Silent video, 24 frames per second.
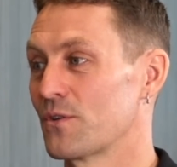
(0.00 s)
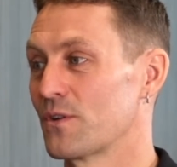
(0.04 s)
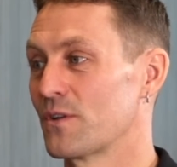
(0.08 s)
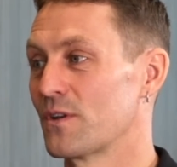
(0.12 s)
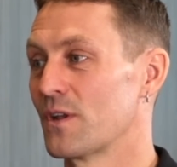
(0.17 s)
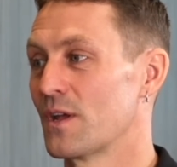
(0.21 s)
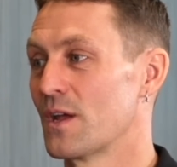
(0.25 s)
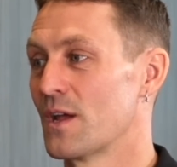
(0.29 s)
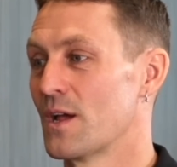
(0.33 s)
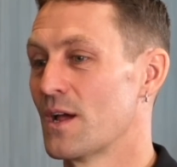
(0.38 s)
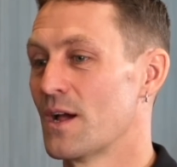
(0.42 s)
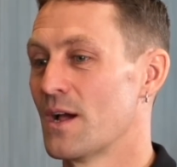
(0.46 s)

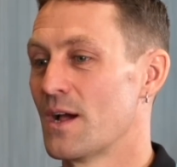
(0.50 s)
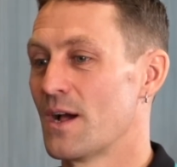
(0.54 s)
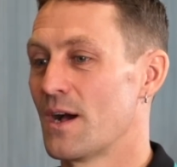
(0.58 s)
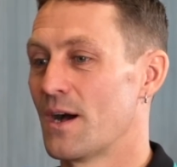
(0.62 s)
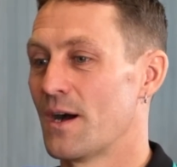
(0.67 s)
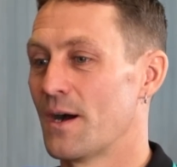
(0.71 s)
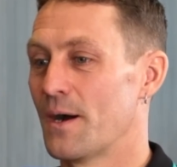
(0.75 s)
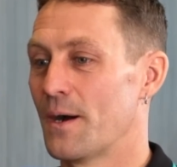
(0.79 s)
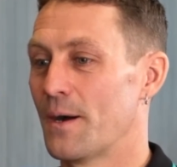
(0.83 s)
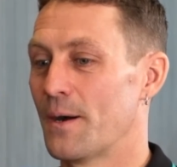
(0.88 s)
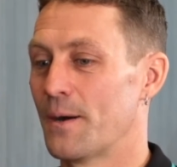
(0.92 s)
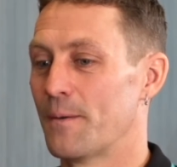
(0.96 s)

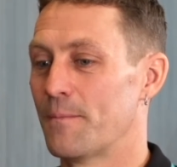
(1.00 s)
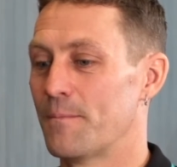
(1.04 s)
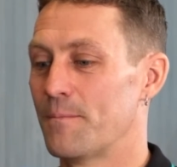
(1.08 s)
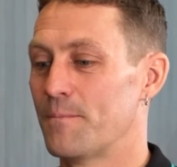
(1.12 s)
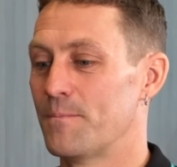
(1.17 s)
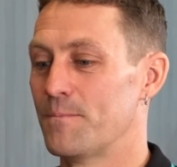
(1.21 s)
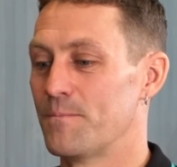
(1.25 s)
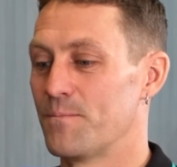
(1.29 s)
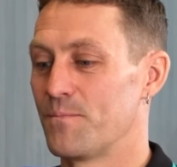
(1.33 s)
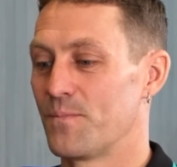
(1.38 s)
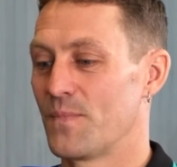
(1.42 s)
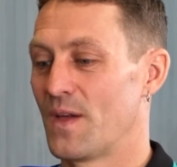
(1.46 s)

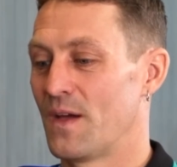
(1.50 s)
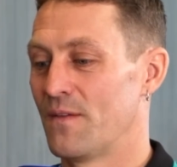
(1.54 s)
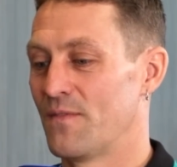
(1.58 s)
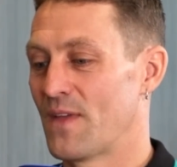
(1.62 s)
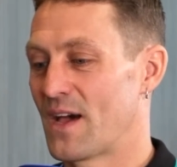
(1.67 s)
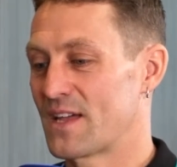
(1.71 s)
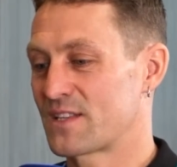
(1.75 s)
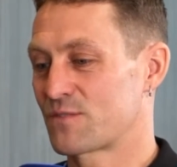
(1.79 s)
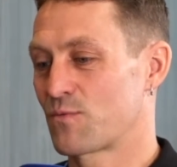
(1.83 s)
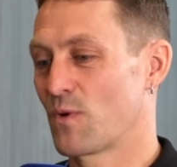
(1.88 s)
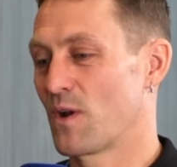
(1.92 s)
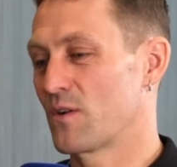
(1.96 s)
And and
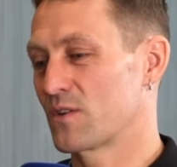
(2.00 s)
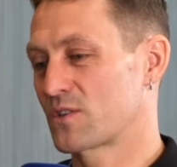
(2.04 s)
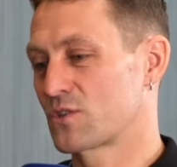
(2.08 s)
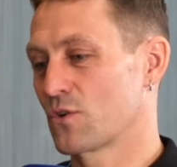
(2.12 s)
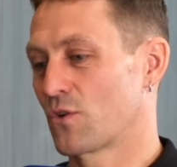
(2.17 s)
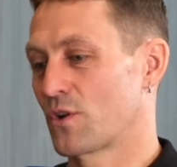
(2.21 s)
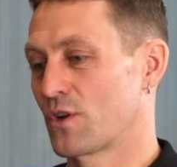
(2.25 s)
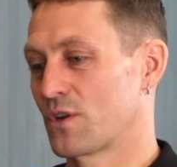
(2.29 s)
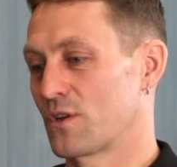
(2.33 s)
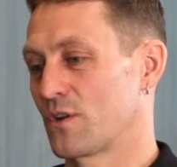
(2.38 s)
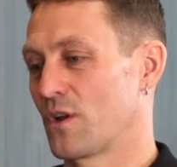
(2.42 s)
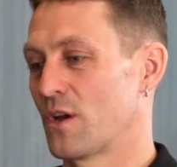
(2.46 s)
that's where it
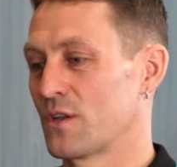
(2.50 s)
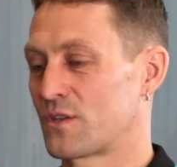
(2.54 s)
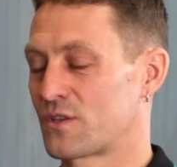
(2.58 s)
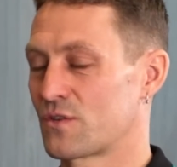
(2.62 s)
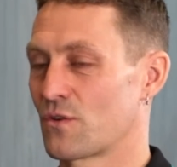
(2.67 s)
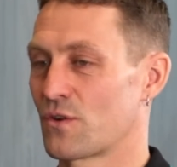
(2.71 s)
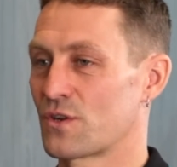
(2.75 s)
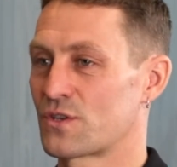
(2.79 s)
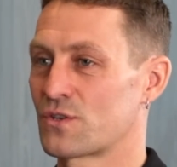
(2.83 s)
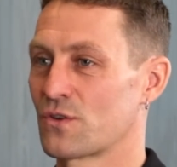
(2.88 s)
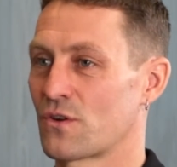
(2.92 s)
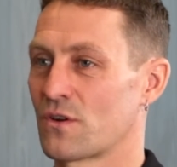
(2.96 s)
sort
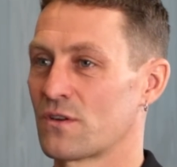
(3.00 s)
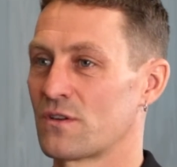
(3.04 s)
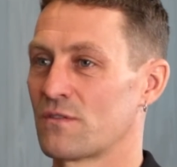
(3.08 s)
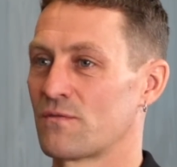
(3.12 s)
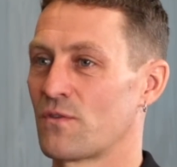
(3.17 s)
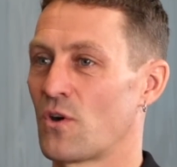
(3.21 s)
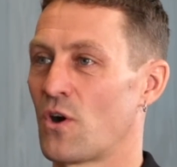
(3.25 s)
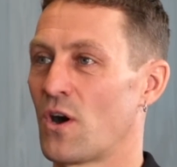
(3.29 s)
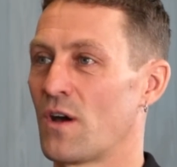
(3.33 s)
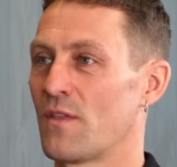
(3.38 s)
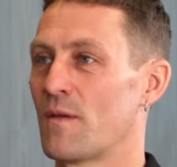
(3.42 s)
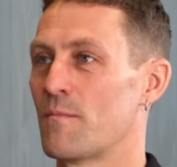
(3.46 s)
of took a
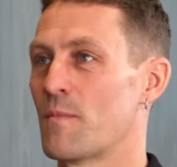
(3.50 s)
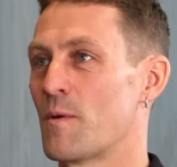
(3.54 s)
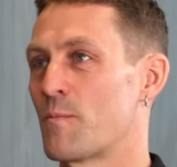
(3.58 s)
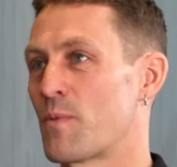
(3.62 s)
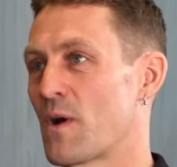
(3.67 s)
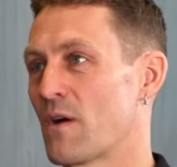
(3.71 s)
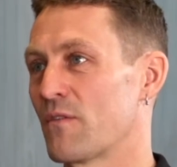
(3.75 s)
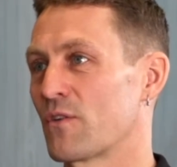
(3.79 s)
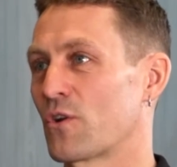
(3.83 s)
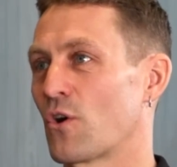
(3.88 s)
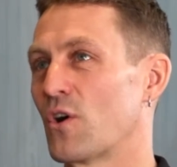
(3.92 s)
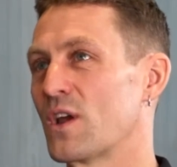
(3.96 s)
divide. Then my
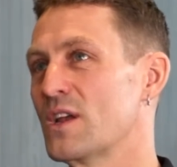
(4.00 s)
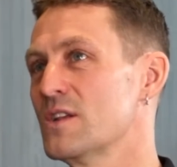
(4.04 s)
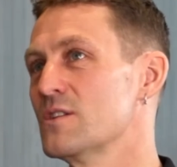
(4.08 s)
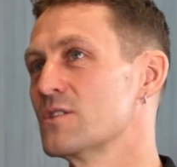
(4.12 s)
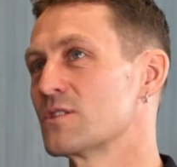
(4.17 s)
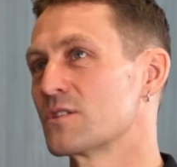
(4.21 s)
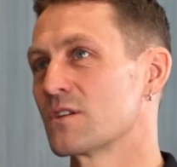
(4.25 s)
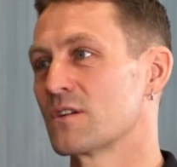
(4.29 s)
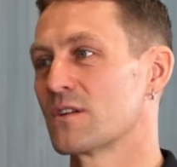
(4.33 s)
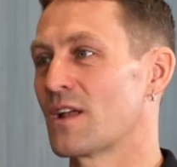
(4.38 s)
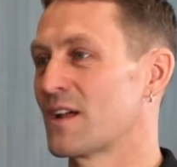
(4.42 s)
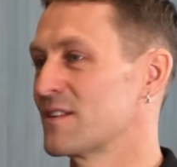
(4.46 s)
brother got
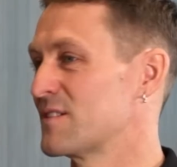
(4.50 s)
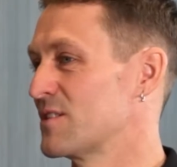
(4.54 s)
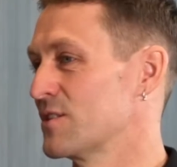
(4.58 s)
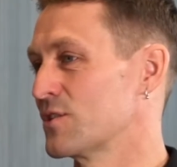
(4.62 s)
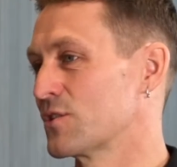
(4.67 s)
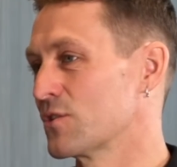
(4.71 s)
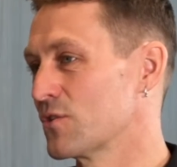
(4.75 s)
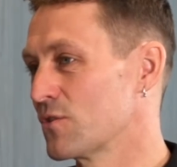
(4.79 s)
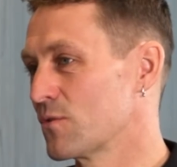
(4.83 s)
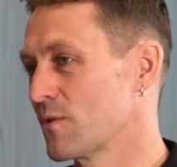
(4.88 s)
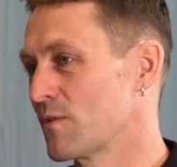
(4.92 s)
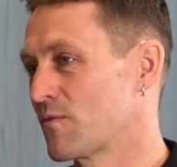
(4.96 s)
injured, as you
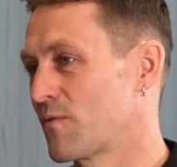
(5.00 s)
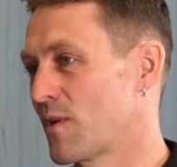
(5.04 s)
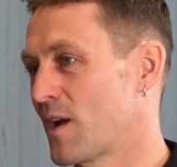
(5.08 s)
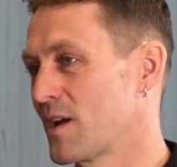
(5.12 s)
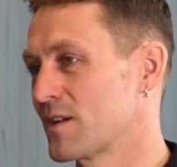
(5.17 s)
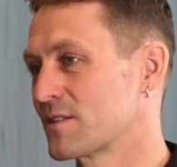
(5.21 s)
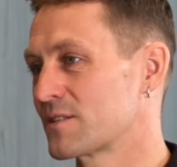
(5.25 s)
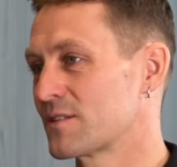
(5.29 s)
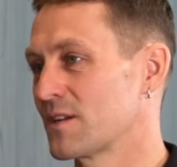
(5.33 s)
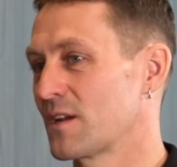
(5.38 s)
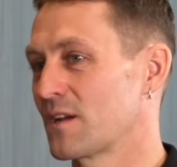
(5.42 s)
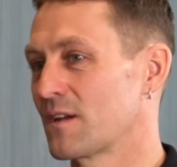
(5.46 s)
do with
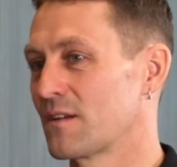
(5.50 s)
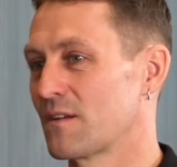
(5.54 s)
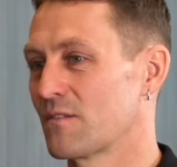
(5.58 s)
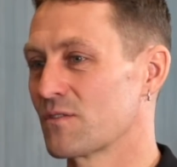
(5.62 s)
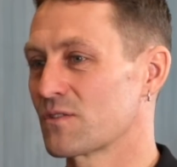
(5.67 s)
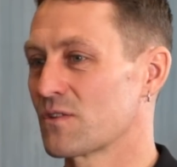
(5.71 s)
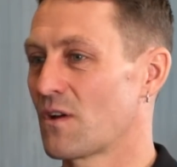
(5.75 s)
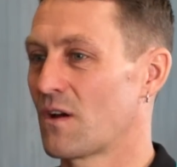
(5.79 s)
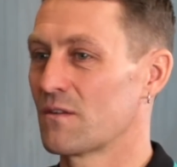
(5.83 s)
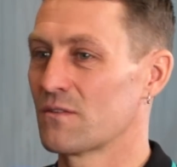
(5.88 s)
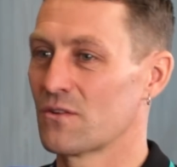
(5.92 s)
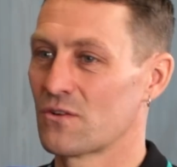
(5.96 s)
racing, and he
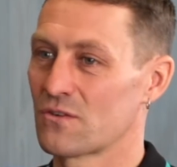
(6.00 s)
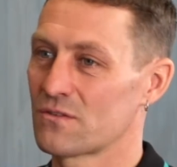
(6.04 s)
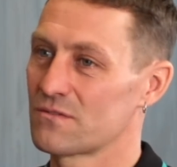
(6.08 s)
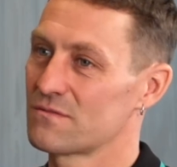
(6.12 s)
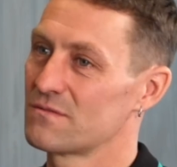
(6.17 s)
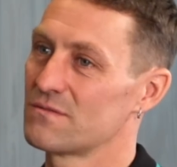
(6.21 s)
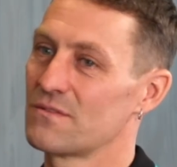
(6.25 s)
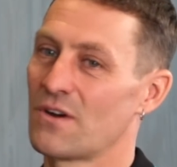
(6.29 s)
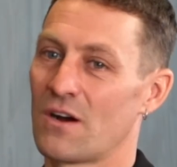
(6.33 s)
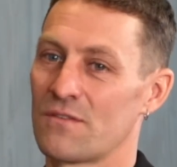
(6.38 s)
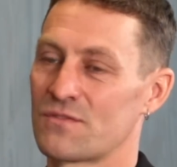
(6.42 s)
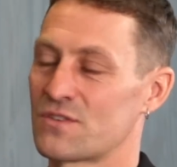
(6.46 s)
was like, look,
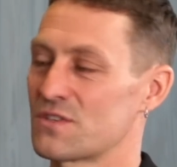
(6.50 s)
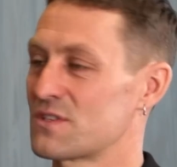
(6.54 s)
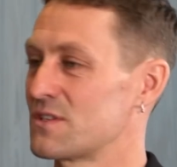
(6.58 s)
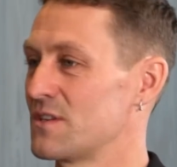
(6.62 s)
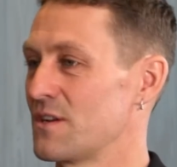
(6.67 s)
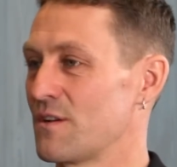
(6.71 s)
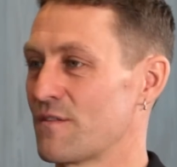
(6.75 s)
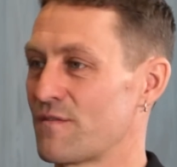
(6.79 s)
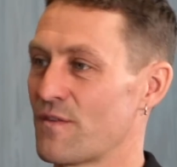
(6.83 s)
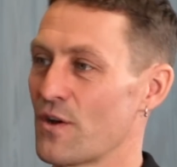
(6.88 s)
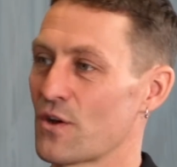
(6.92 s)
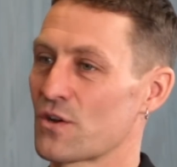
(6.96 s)
I just need
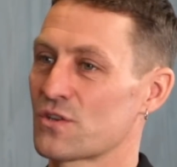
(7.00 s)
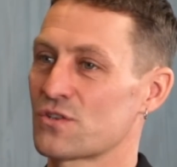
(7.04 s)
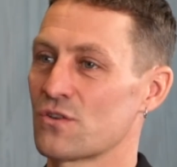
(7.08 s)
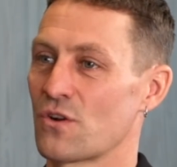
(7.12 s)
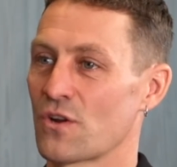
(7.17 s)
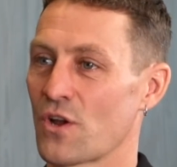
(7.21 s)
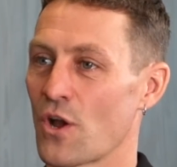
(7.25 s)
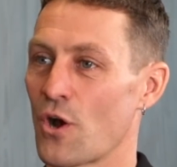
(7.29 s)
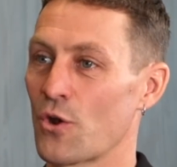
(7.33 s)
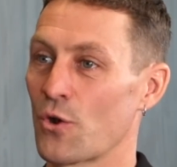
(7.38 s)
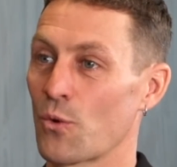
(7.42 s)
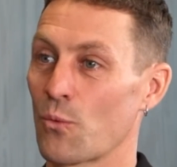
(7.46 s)
to focus on
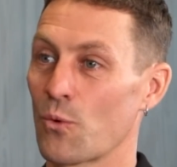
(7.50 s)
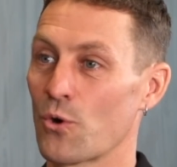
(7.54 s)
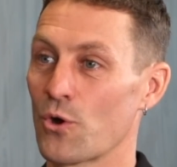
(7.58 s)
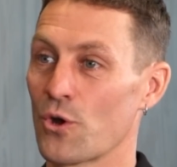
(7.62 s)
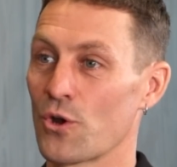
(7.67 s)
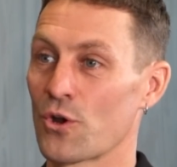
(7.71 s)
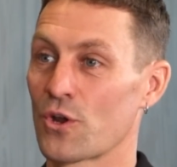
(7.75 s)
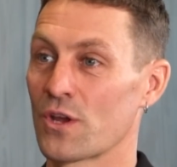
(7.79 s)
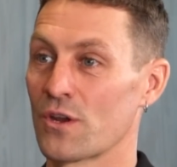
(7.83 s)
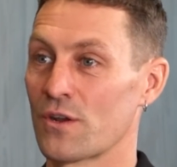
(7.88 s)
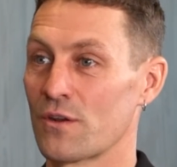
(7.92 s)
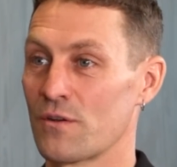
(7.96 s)
going to
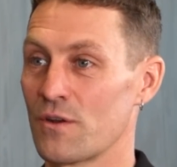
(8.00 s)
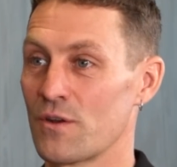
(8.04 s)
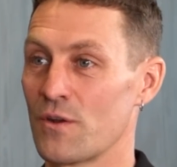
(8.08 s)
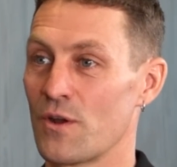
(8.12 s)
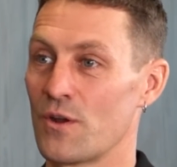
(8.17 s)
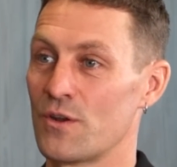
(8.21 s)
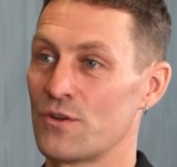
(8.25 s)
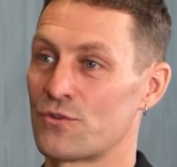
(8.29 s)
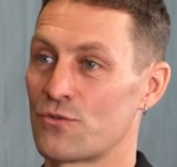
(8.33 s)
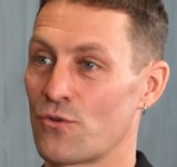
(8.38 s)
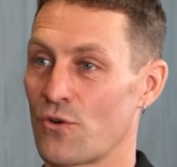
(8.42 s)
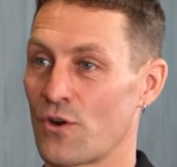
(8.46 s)
work and
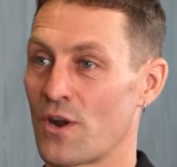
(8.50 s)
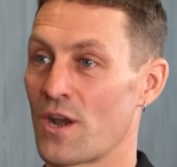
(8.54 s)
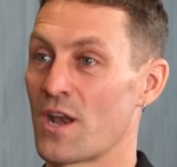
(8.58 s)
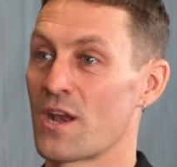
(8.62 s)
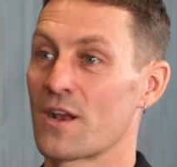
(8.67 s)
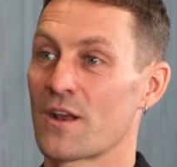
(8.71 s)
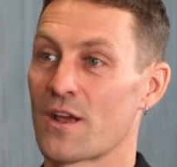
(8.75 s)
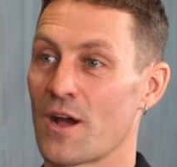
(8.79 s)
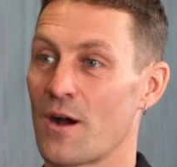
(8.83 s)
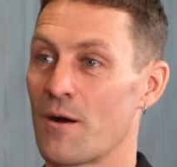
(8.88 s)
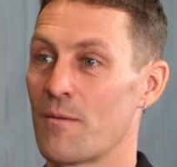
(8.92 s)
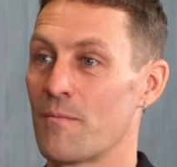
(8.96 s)
drawing an
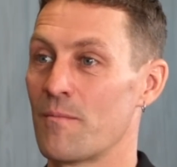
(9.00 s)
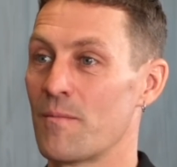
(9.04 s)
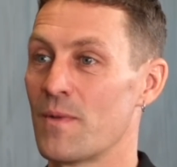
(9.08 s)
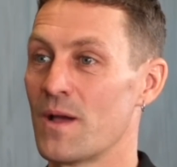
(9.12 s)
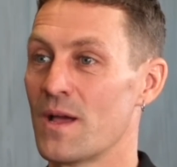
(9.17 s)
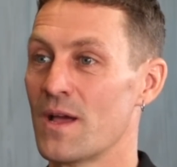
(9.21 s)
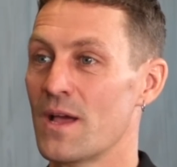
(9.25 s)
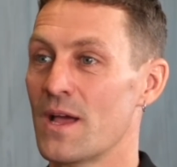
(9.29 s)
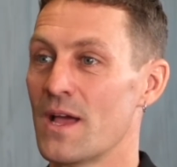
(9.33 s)
income.